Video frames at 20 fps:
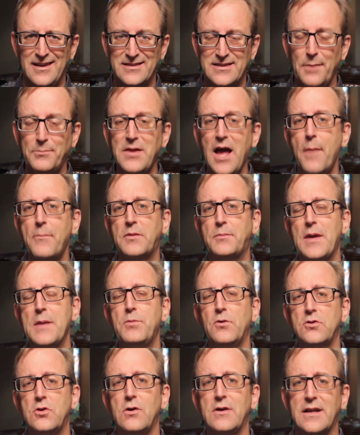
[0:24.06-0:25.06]
Sometimes
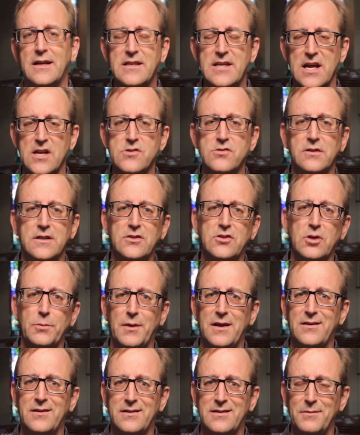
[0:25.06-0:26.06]
people do it intentionally to
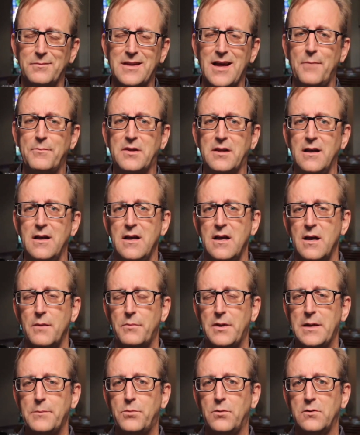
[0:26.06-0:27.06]
me. Sometimes
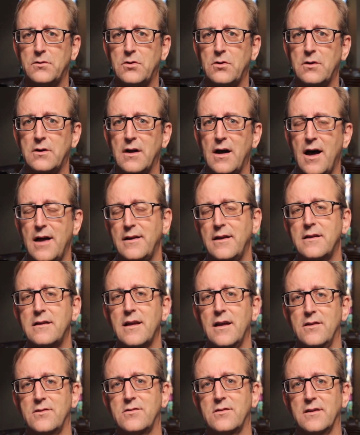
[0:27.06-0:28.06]
people do it
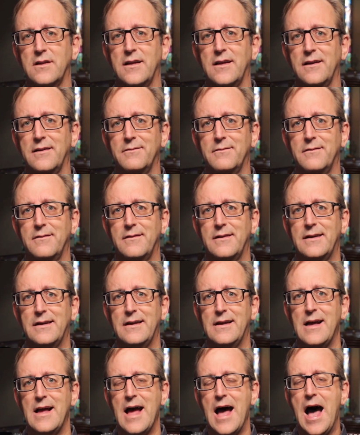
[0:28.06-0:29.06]
unintentionally.
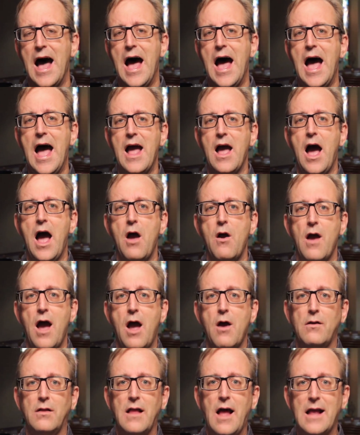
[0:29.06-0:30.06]
I, I,
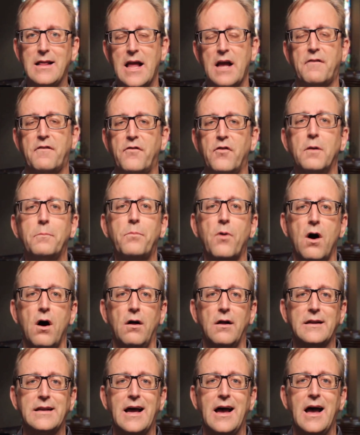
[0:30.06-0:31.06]
I, I like
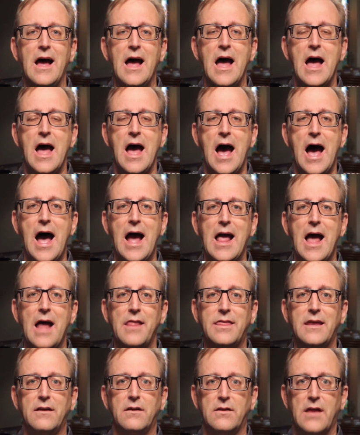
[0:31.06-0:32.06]
football, and I, I
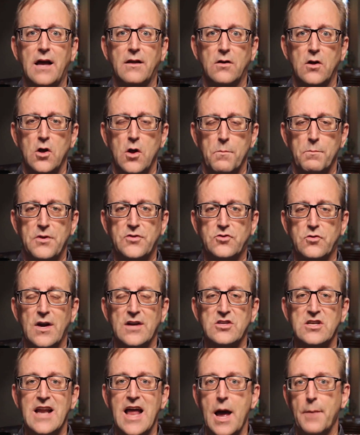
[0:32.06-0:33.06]
think that
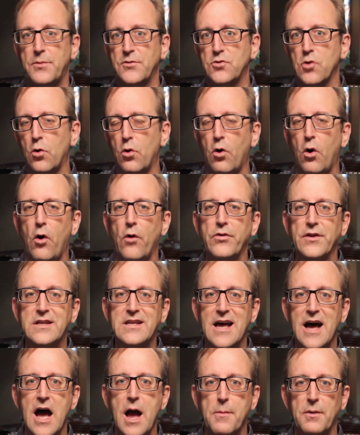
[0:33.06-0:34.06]
misdirection happens all the
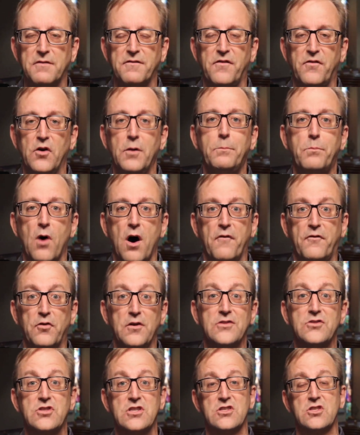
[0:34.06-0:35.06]
time in football.
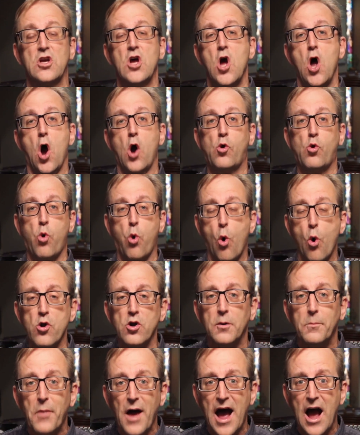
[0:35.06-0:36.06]
For instance, a
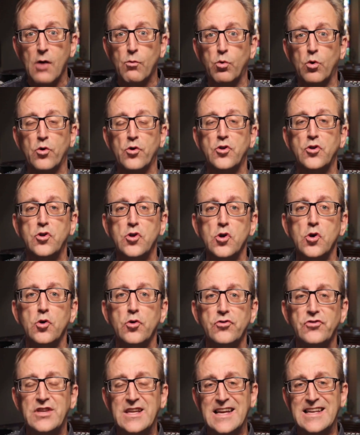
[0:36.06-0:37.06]
quarterback will
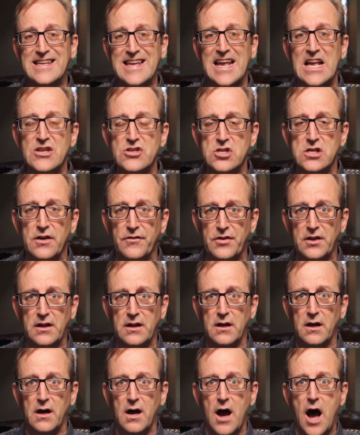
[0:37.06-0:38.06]
use the attention of
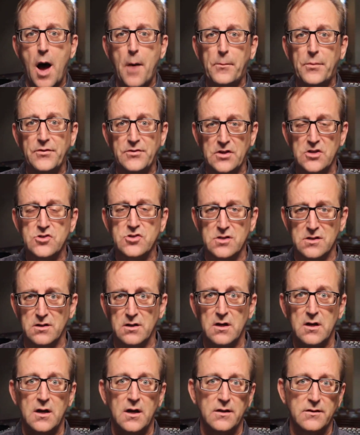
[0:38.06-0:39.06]
the uh,
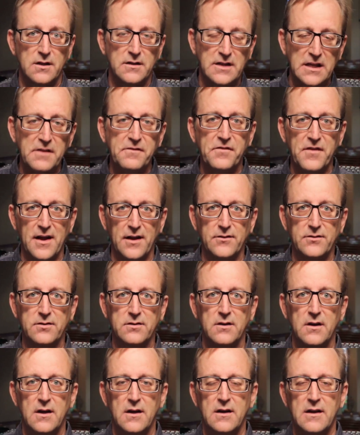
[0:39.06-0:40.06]
opposition, the
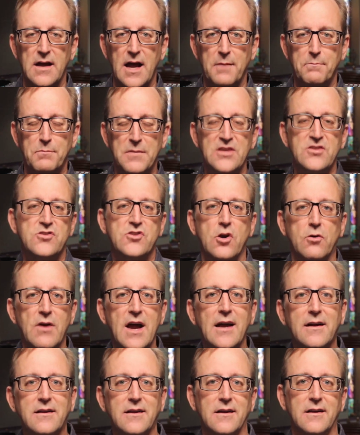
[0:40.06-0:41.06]
defense, and
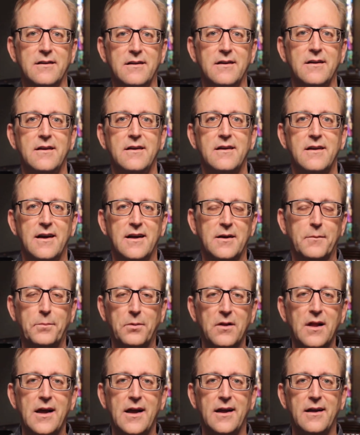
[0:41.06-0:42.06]
misdirect it in a
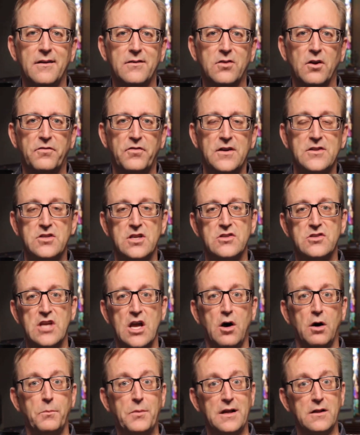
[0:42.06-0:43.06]
play. So for instance,
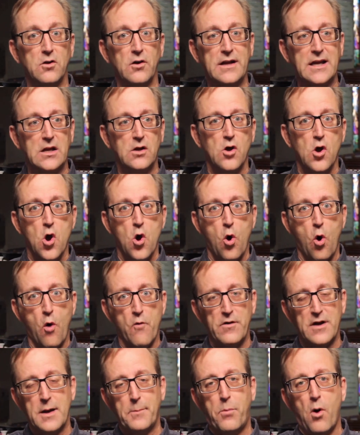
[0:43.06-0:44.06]
they'll be looking
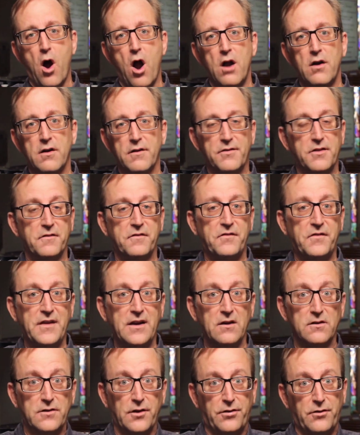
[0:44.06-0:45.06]
over a part of the
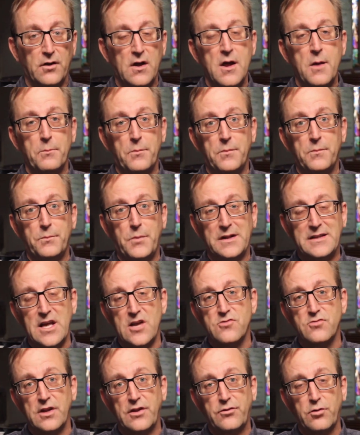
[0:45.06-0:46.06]
field to th
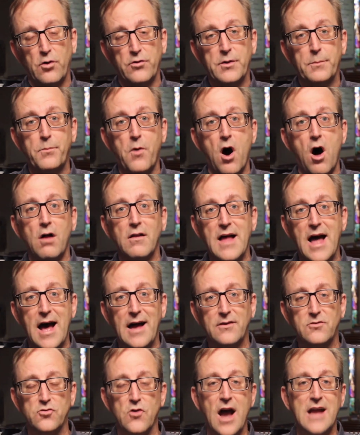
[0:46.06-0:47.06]
potentially throw the ball
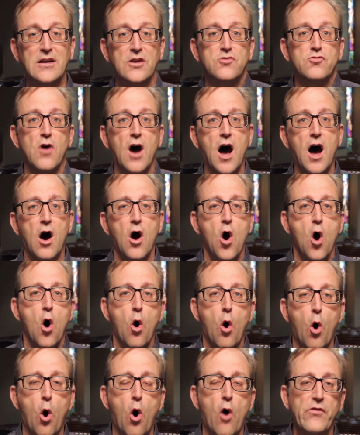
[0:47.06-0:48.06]
at, trying to draw
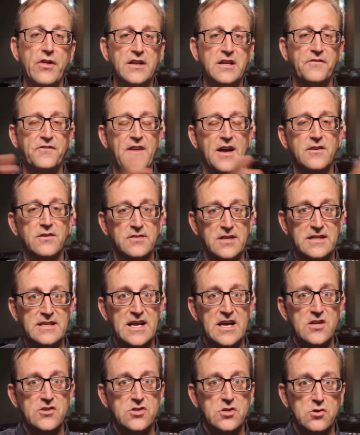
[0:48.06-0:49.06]
all the defender's
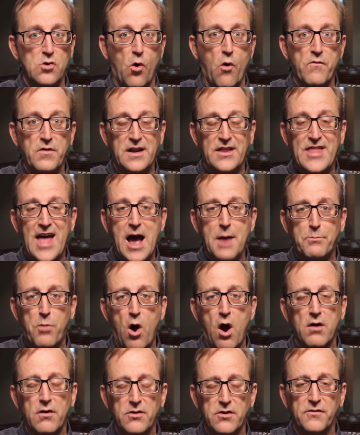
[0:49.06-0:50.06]
attention over to that
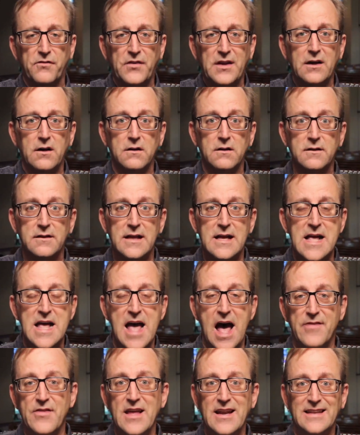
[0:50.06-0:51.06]
part of the field.
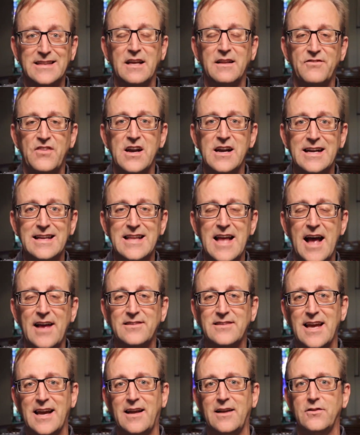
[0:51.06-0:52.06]
And then at the very
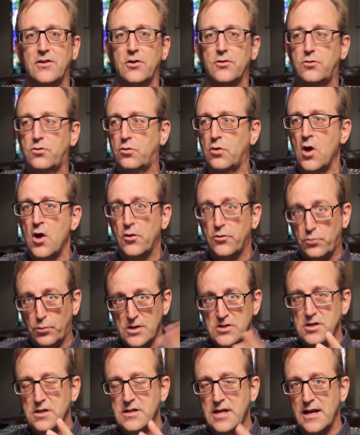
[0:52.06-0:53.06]
last second, they'll
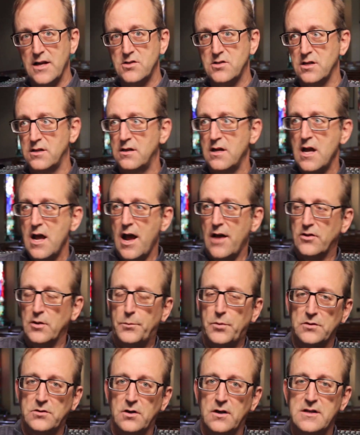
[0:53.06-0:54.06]
switch attention, and
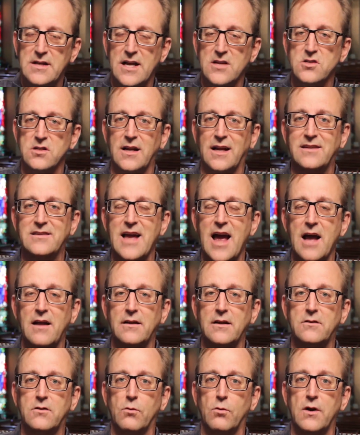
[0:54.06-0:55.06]
they'll put their attention
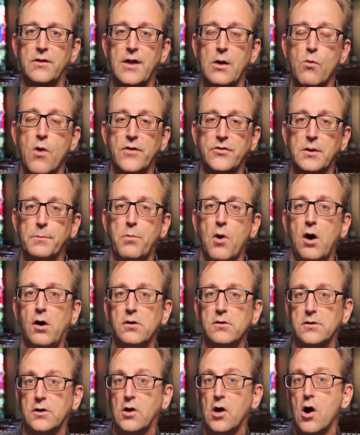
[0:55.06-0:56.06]
exactly to where they want the
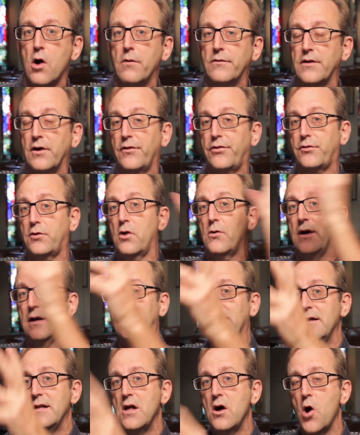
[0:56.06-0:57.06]
ball to go, and they'll throw
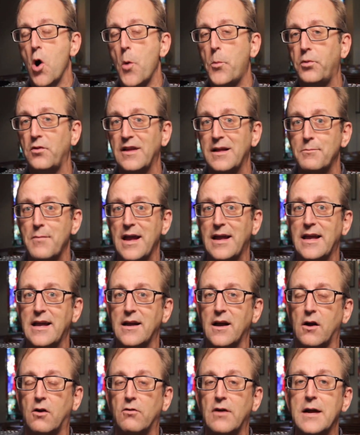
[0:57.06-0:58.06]
it, hopefully
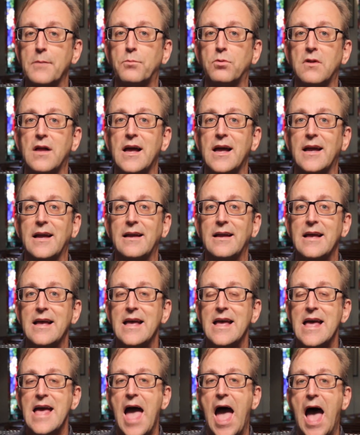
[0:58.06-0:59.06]
making a great play,
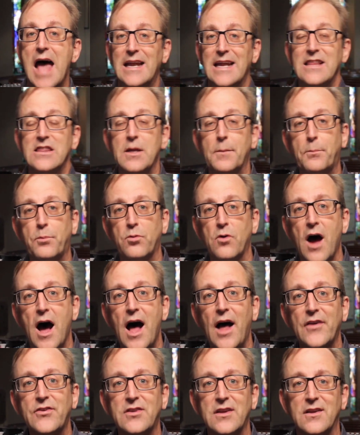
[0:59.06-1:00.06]
and in the
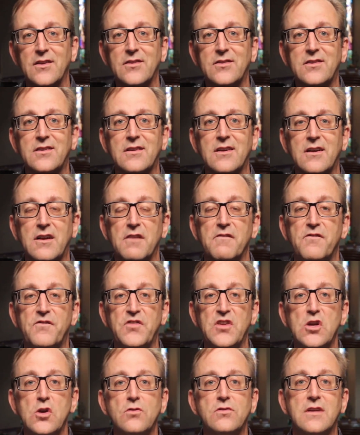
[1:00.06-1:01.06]
process,
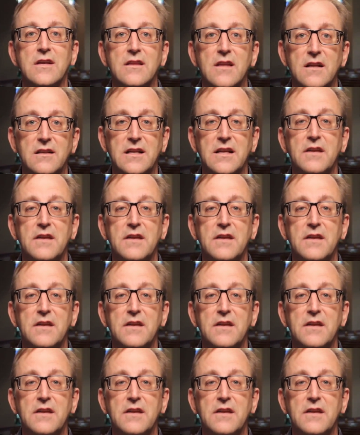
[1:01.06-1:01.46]
confusing the